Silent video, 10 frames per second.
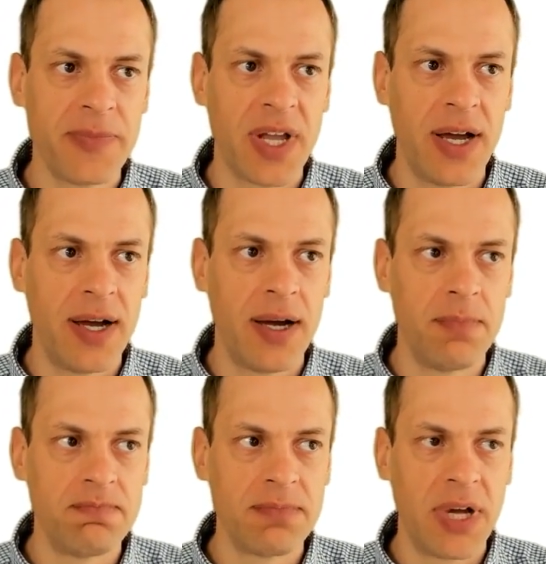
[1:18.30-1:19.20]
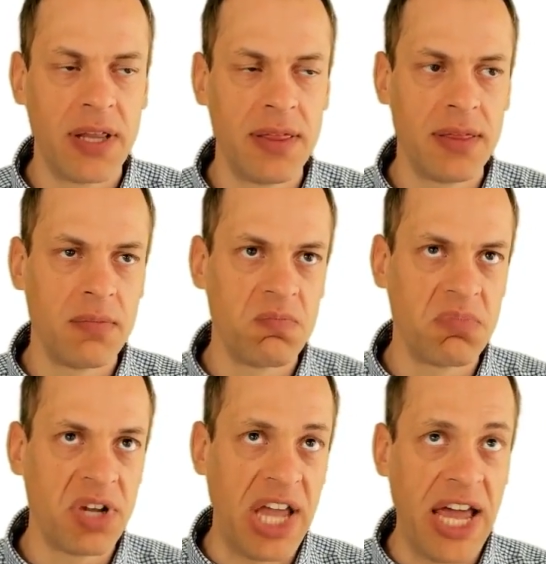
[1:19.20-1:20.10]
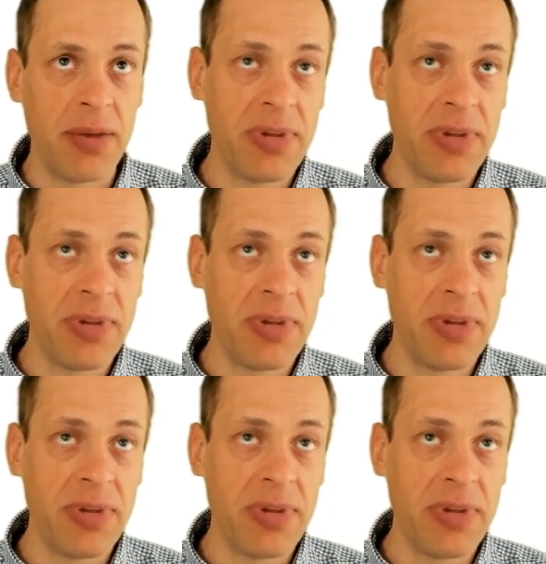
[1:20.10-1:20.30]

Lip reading: and can